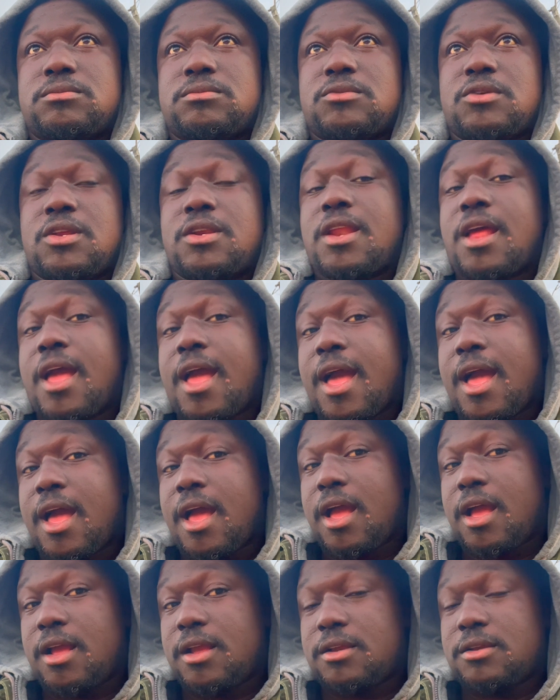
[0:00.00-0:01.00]
in the
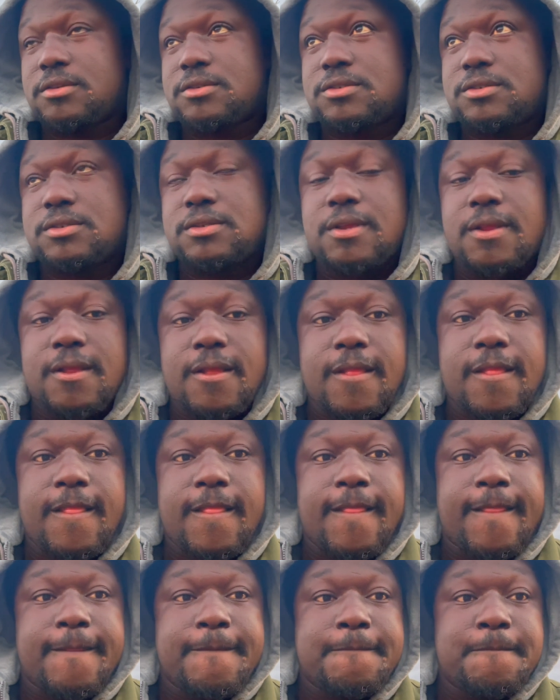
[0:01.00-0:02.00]
eyes
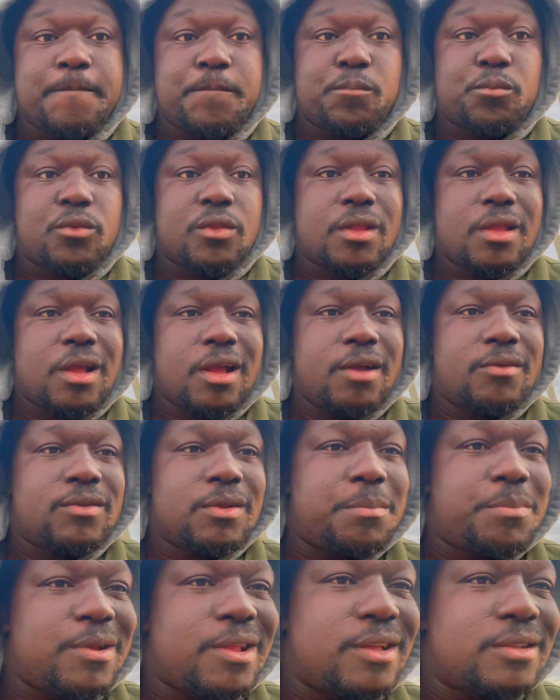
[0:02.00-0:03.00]
of
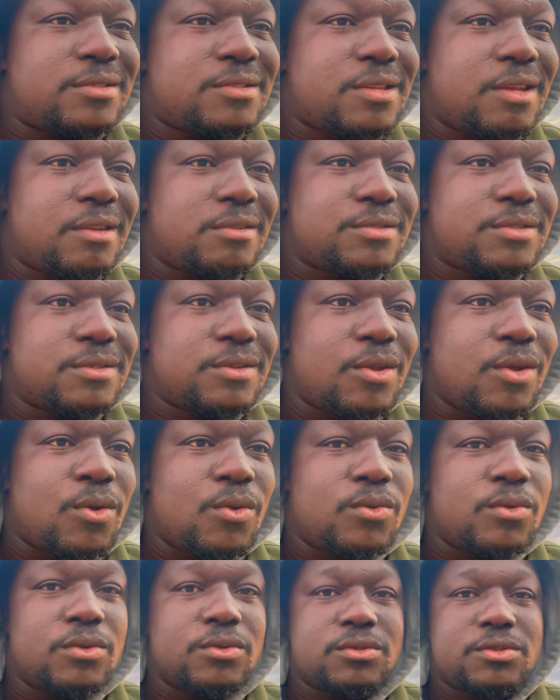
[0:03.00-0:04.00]
the plantation
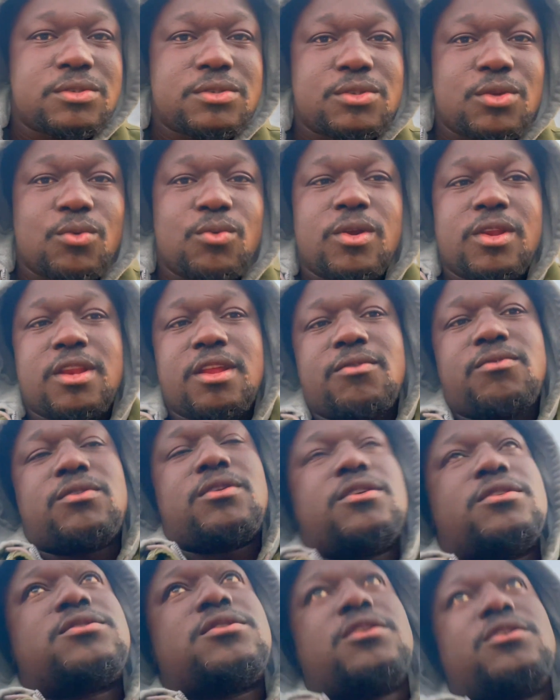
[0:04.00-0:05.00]
owners. So whenever
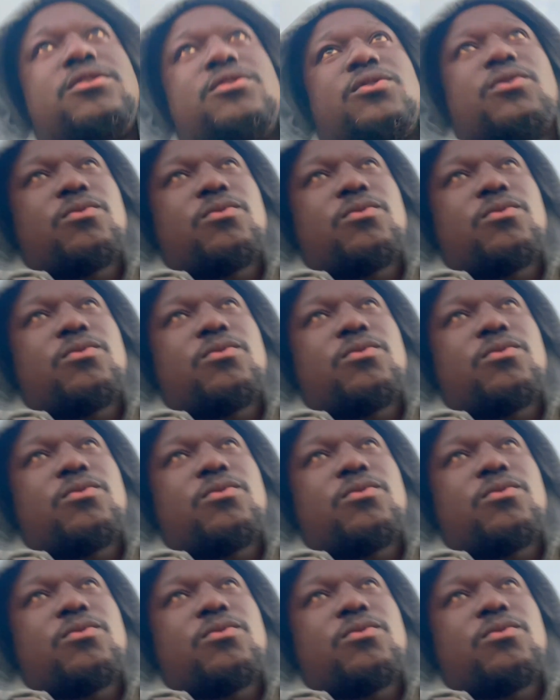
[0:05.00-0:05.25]
they say, you know